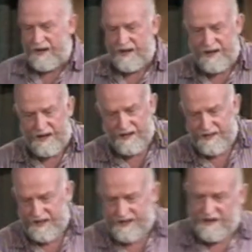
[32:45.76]
I
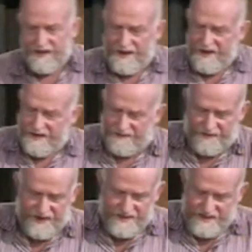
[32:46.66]
think that
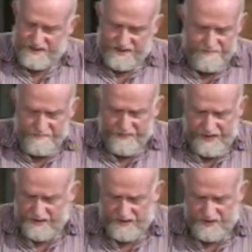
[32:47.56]
faith is
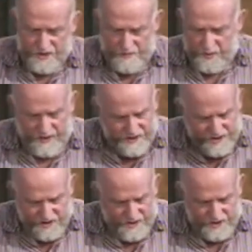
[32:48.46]
so important. I just
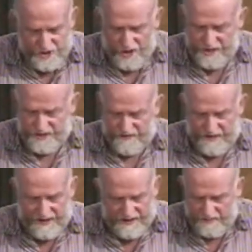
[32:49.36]
look at Jehoshaphat.
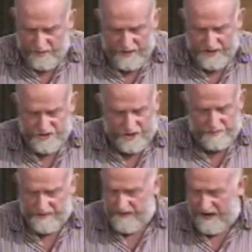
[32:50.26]
I'll give you one
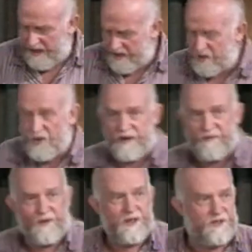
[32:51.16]
example of a guy who knew how to
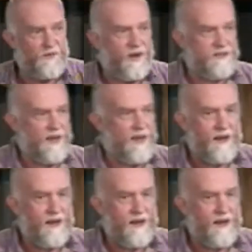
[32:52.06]
fill his faith tank.